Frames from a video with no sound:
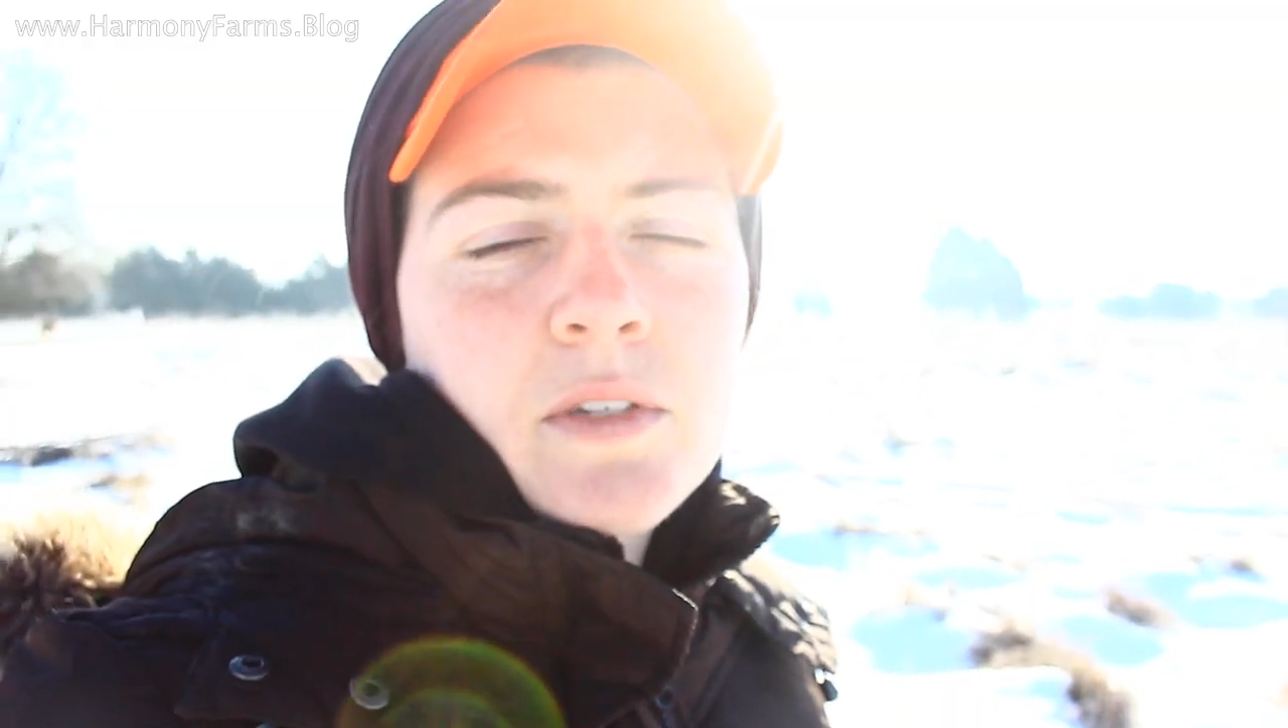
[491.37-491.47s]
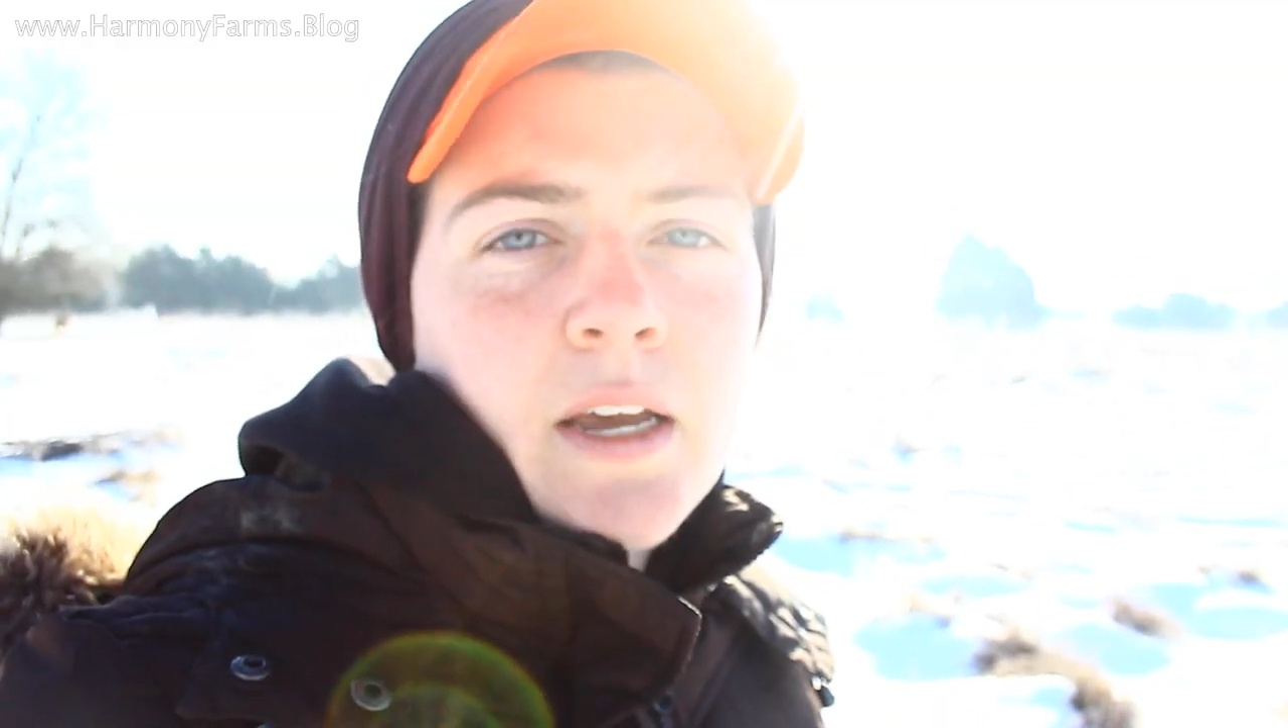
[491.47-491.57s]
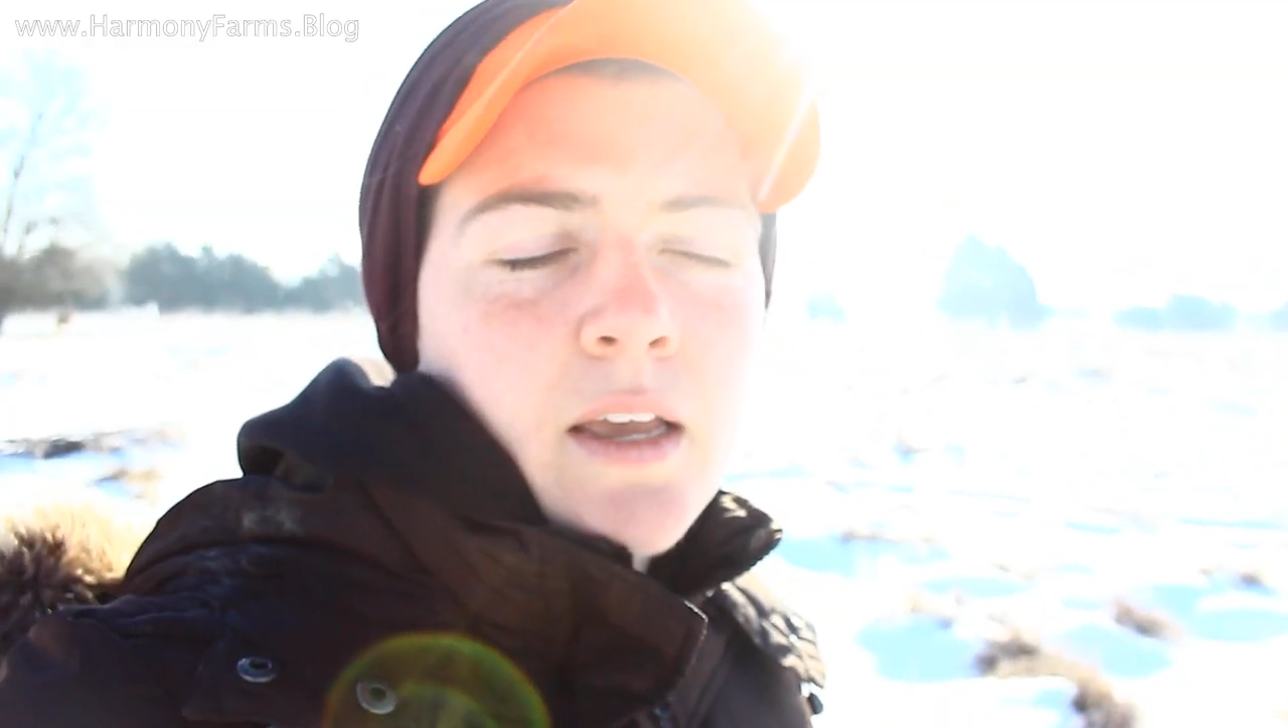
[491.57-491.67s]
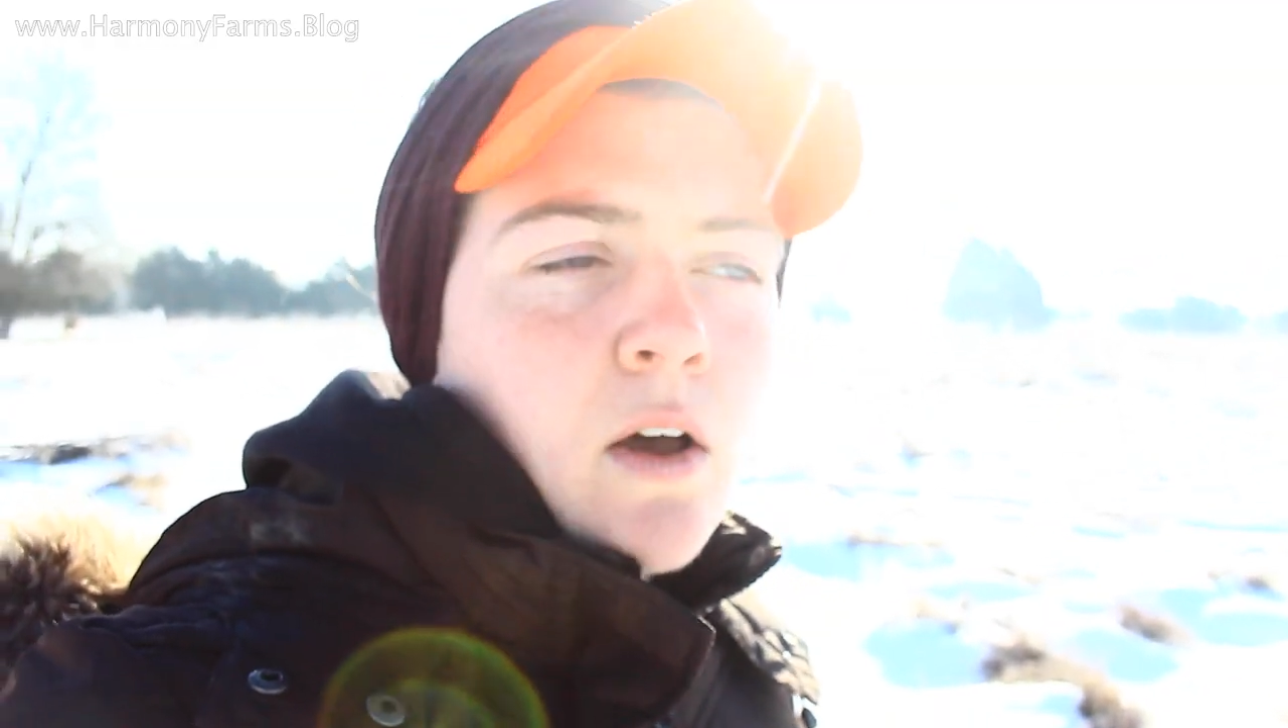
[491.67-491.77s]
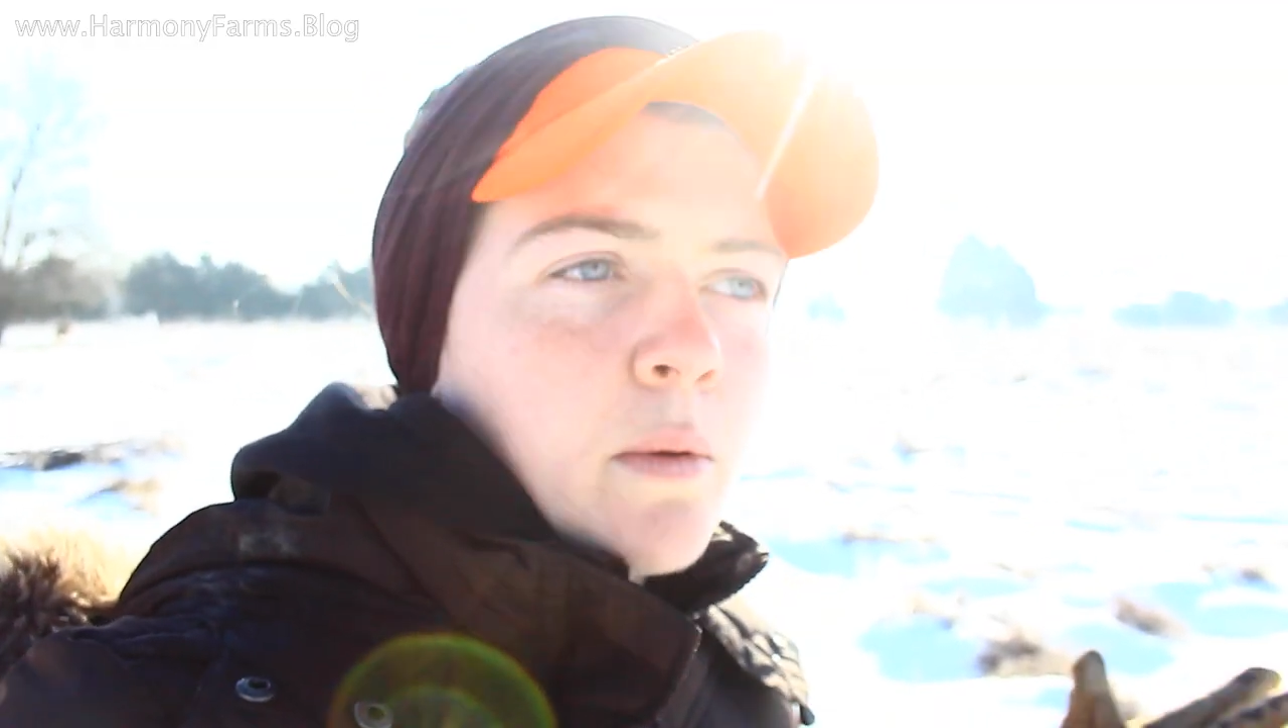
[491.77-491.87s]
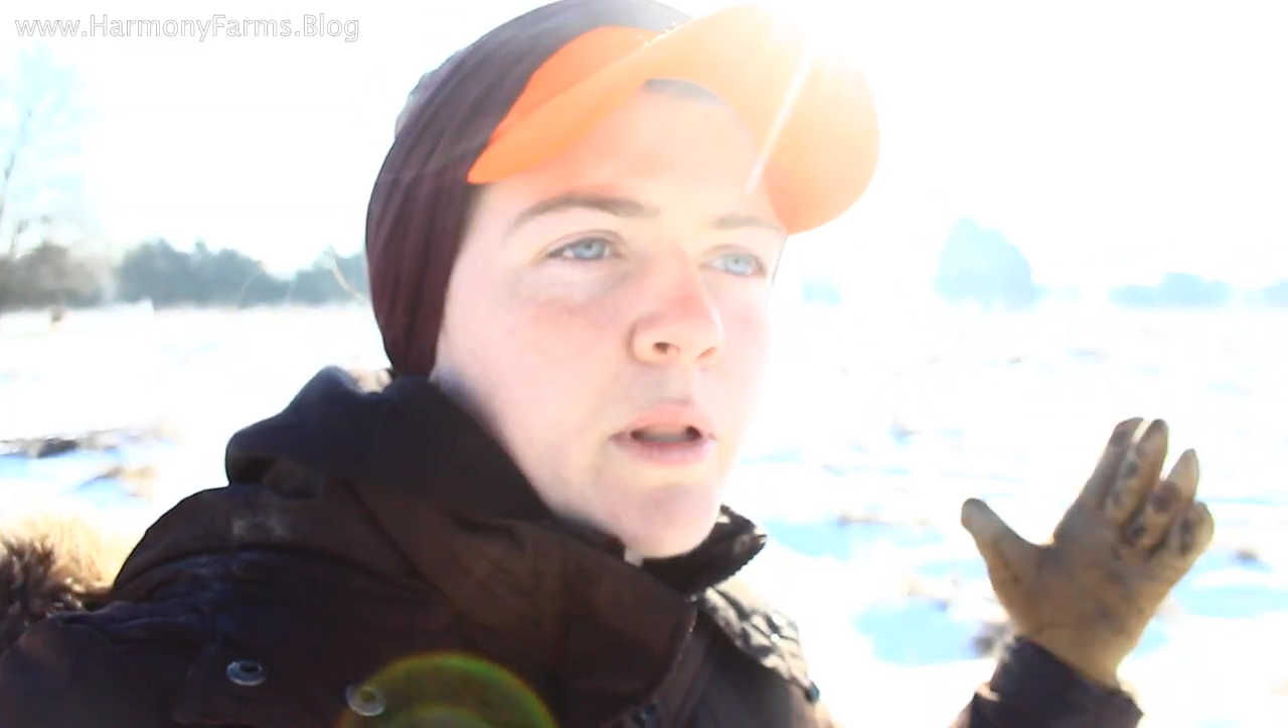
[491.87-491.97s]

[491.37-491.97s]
sucking all the